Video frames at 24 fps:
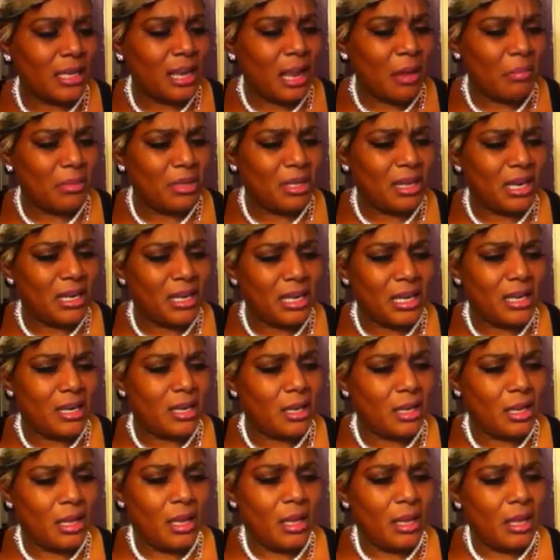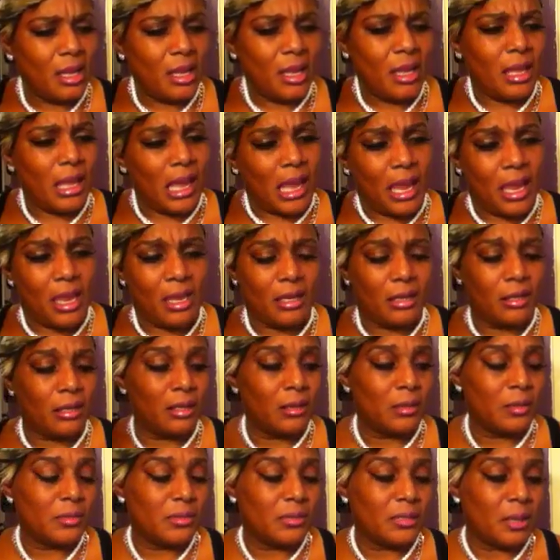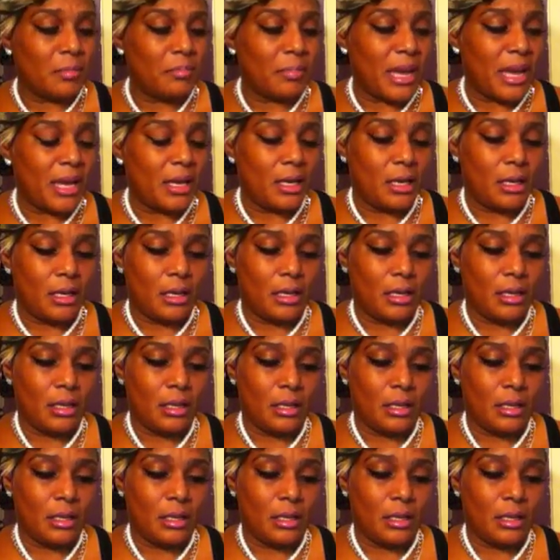And I'm looking at it, and somebody,